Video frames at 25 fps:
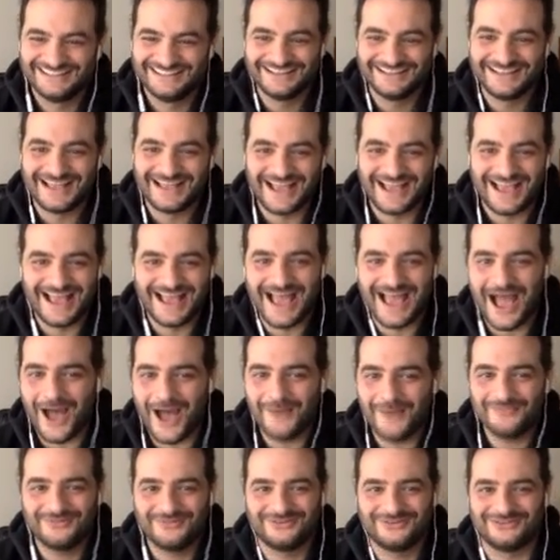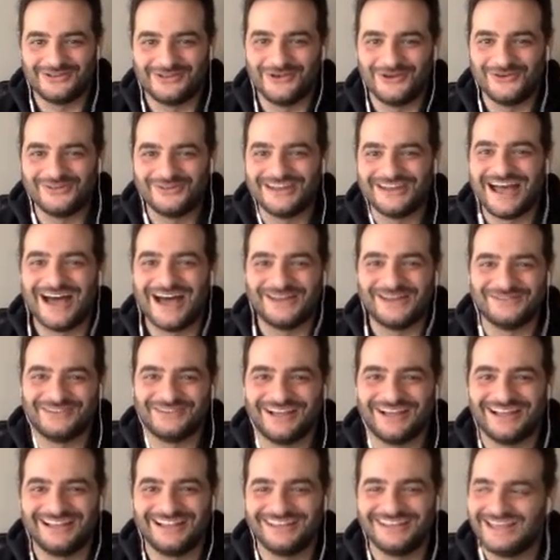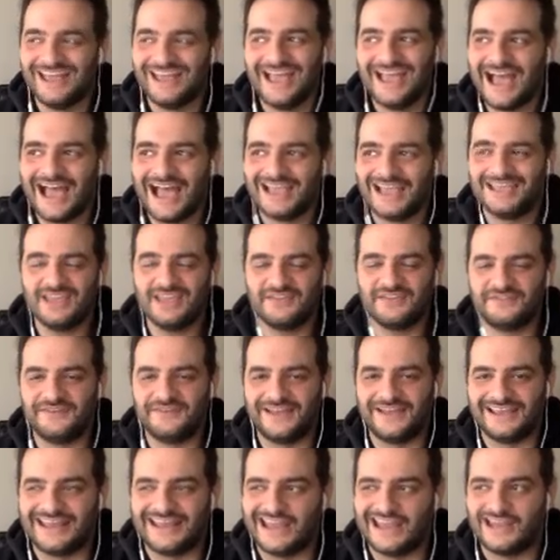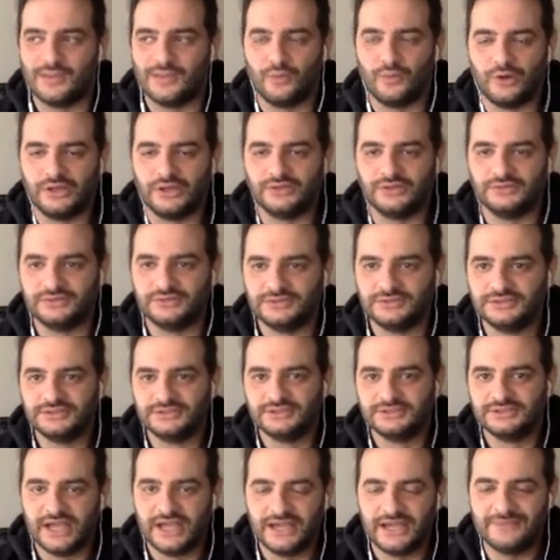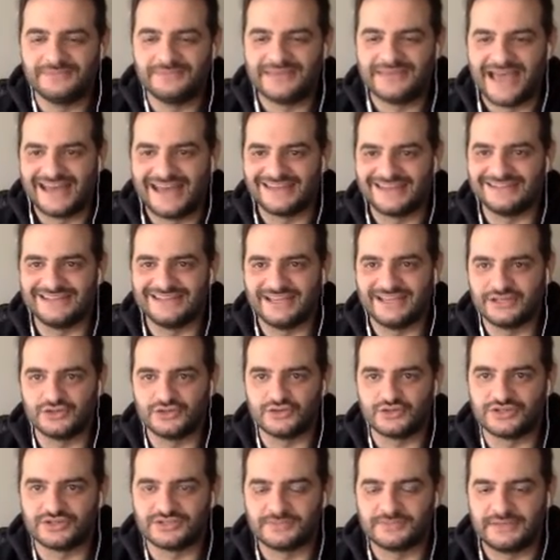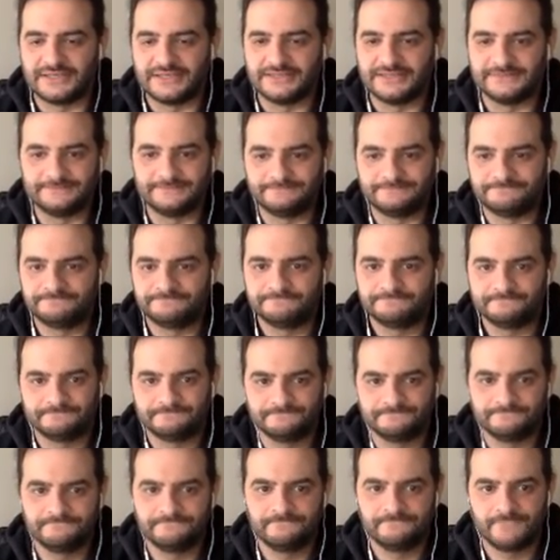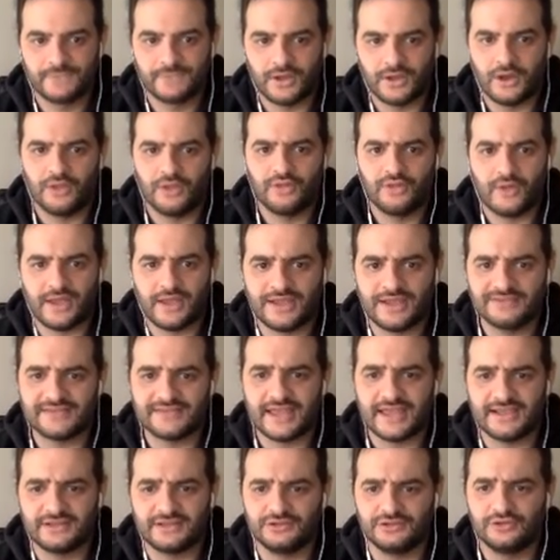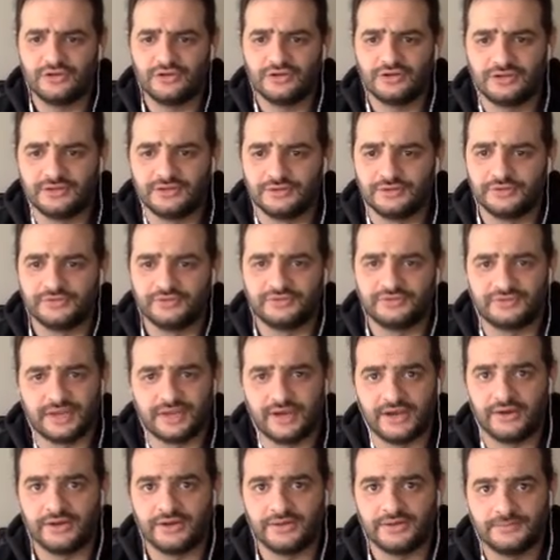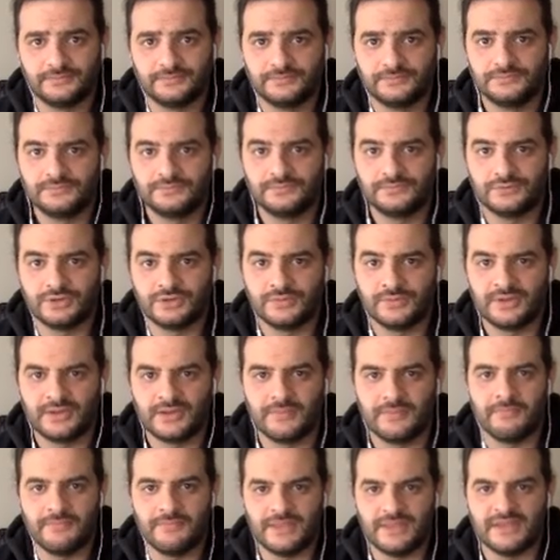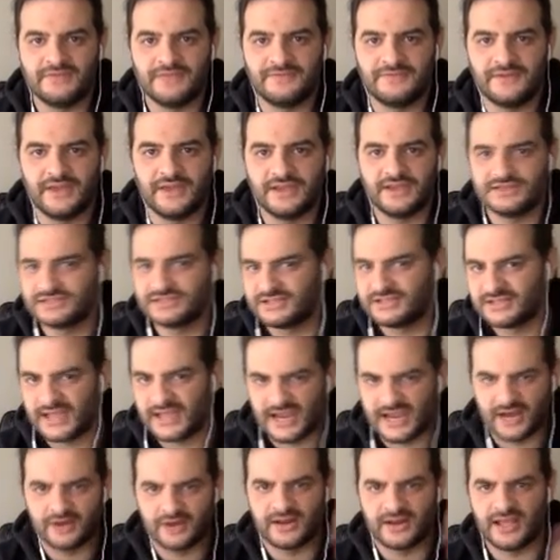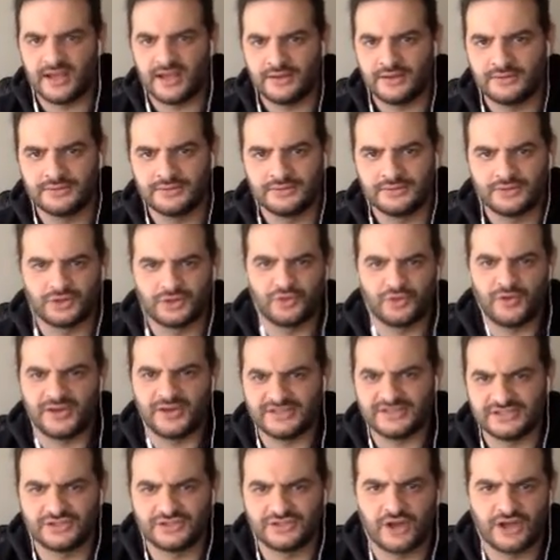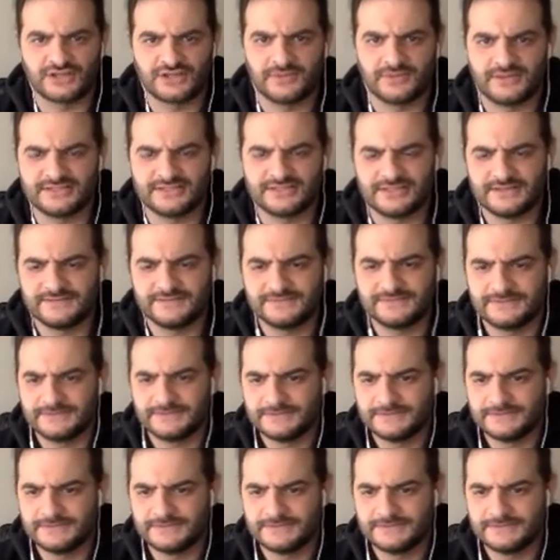that... I'm so nonviolent. I can't fight anyone. I am not a dangerous man. Although I guess I can look a little scary. You know, make a mean face, let the hair down, look crazy, talk to myself.